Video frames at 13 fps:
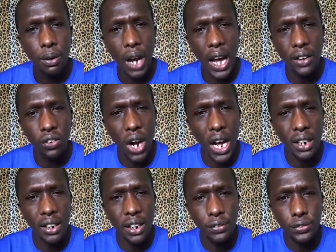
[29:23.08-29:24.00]
and
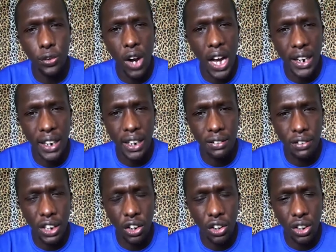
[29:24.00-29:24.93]
run the 400,
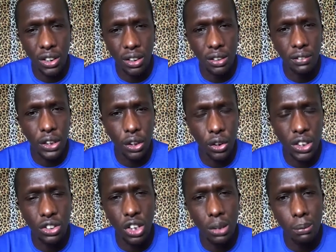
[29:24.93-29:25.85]
even not, even though
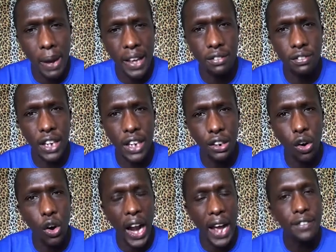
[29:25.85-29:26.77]
it's not my event,
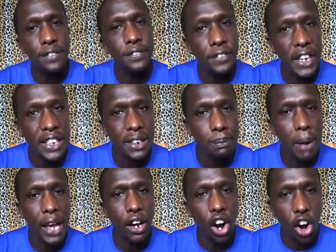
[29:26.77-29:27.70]
or I venture
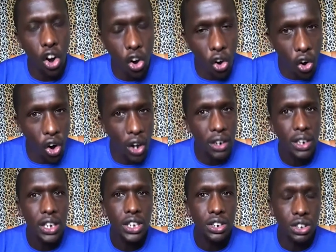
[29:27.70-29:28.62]
my own
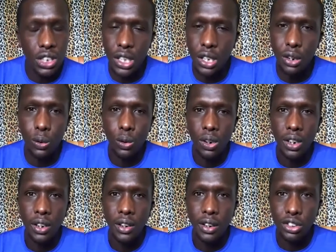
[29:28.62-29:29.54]
new
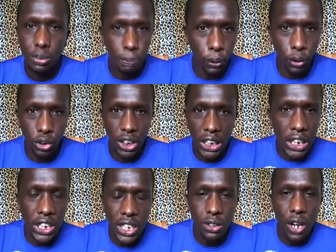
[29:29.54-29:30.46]
sport?
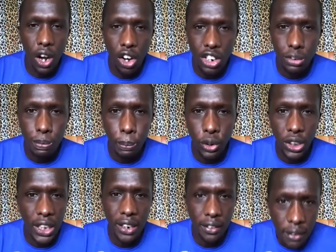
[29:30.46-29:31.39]
Create your own sport
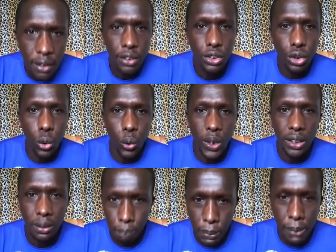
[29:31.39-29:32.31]
and do it.
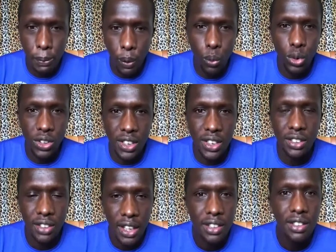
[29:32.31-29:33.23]
People would
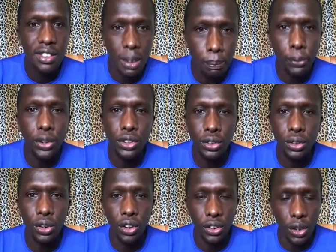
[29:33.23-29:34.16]
just support you
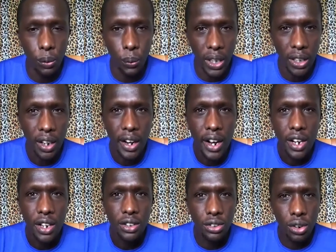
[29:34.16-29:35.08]
on your way.
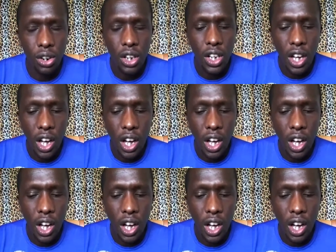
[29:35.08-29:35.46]
So